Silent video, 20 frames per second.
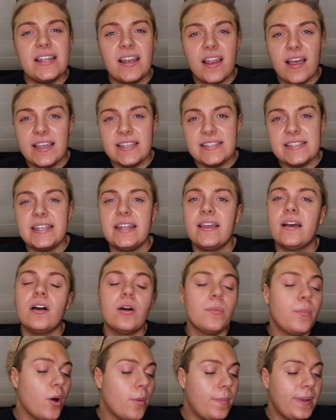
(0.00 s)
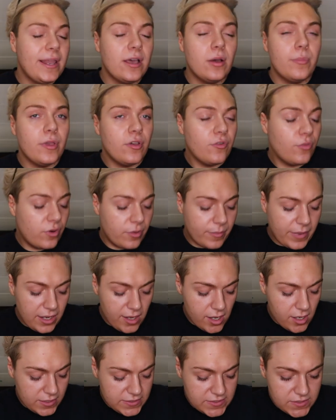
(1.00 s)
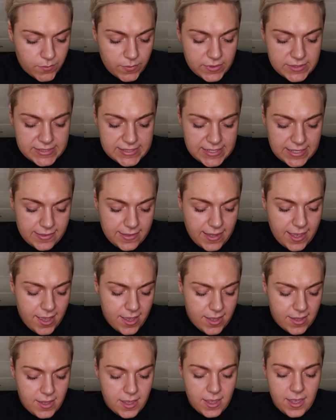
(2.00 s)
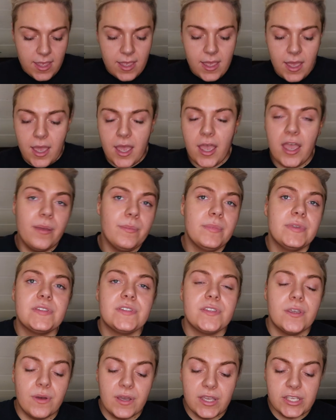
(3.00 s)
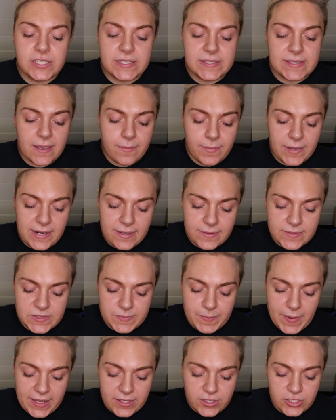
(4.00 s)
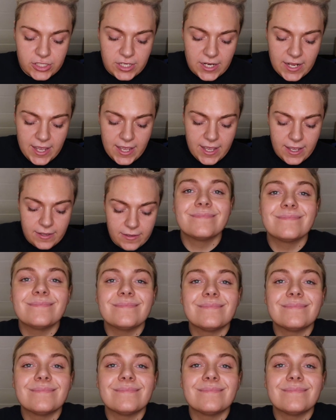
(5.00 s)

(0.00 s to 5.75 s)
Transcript: to lighten it, I'll pop a little bit of one of my lighter ones in there. So I just get my little spatula.